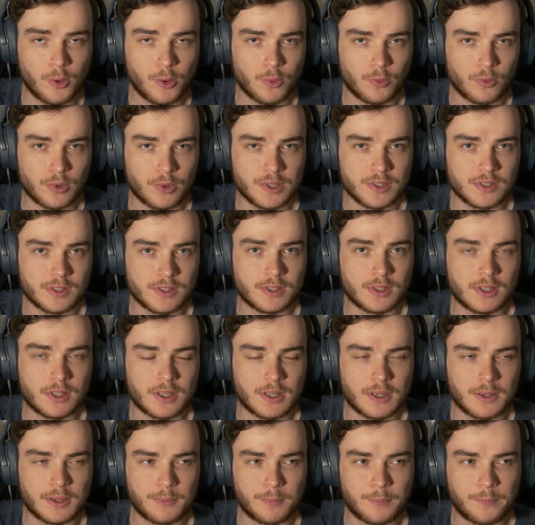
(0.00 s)

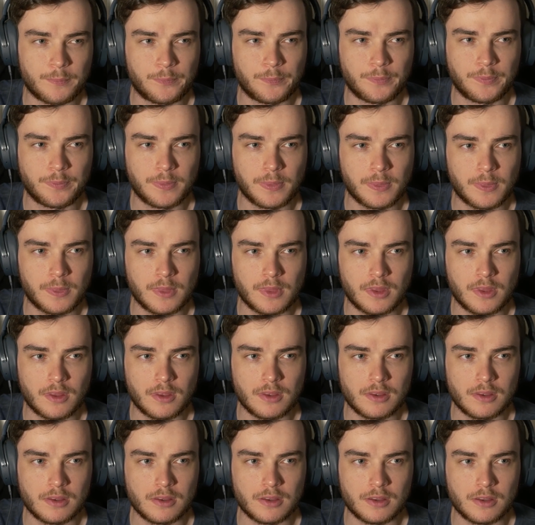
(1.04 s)
Recently,
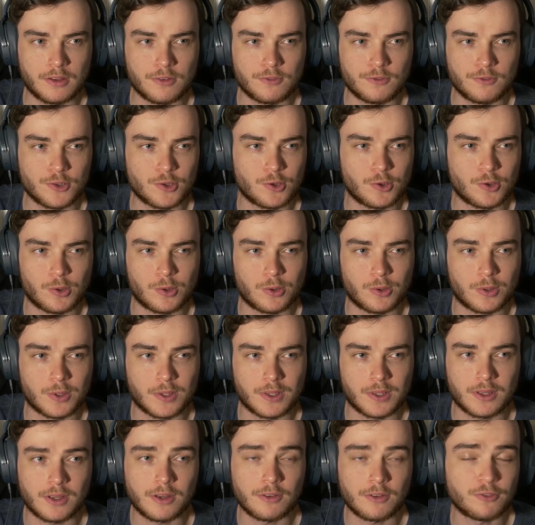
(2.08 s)
if you
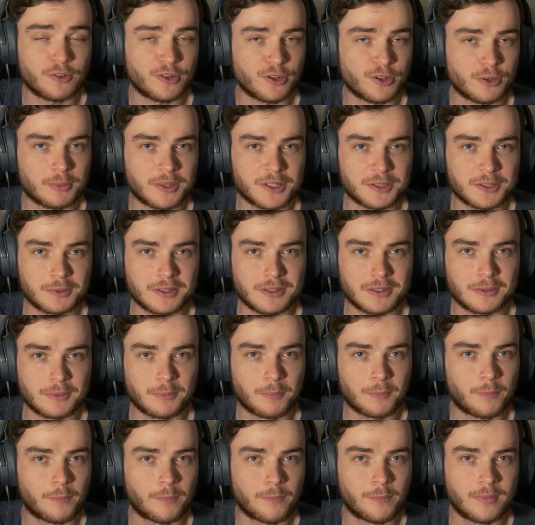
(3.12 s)
follow my Twitter,
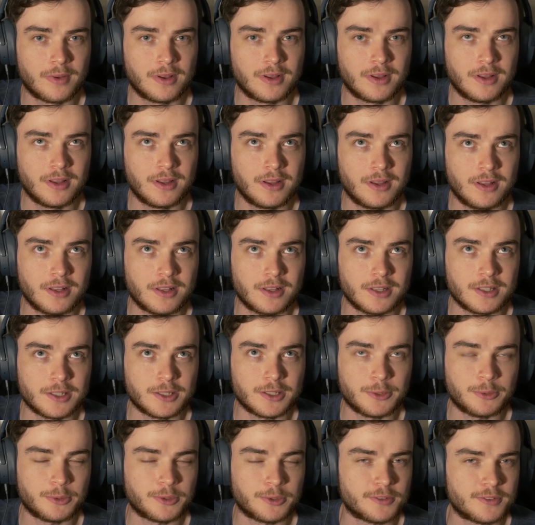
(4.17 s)
you
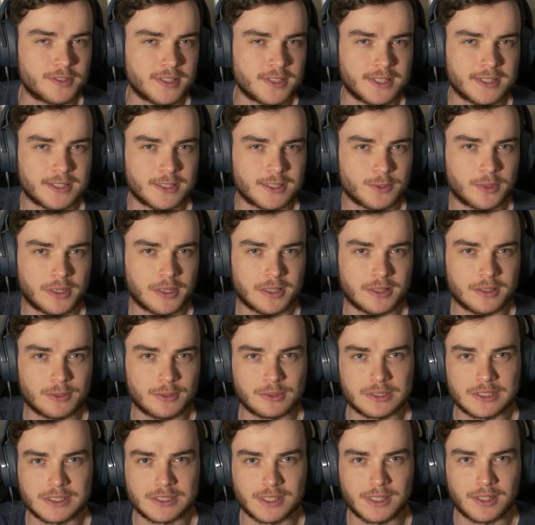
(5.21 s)
would have seen a tweet that
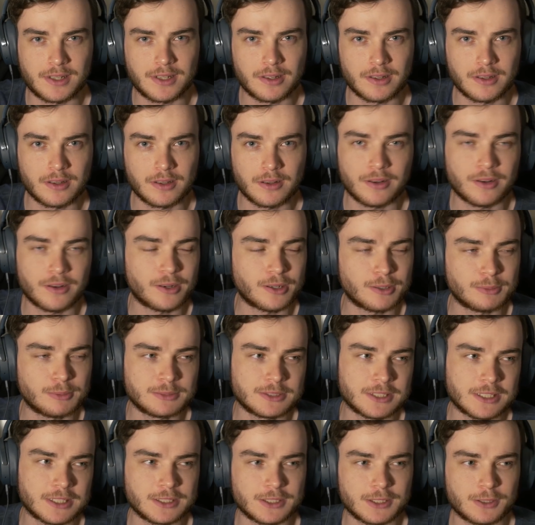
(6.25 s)
was like, I'm
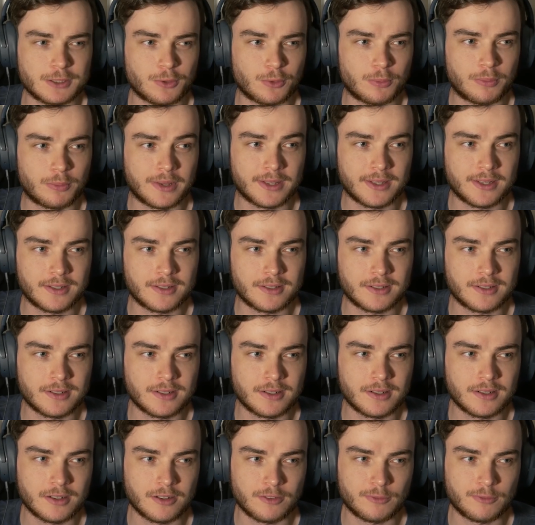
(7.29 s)
such an old man,
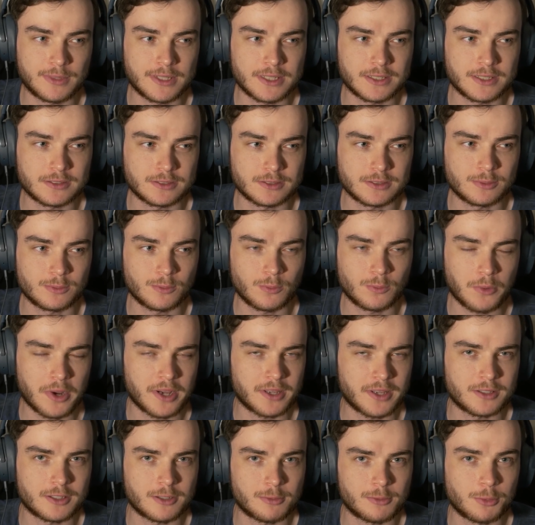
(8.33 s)
I've been way
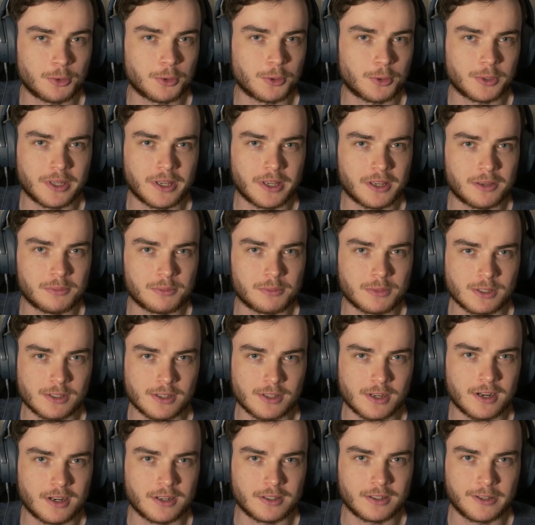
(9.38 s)
into board games and
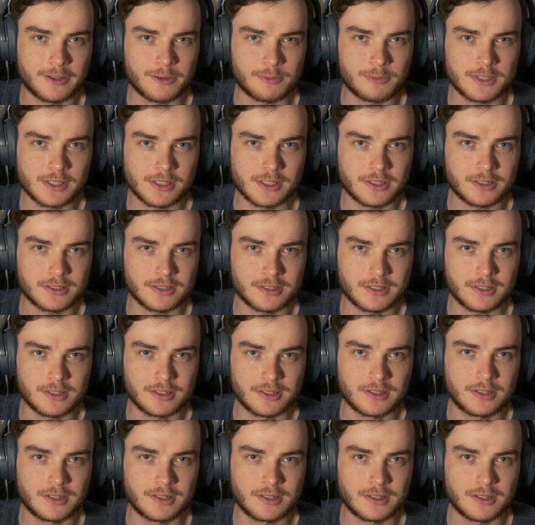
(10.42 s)
card games lately.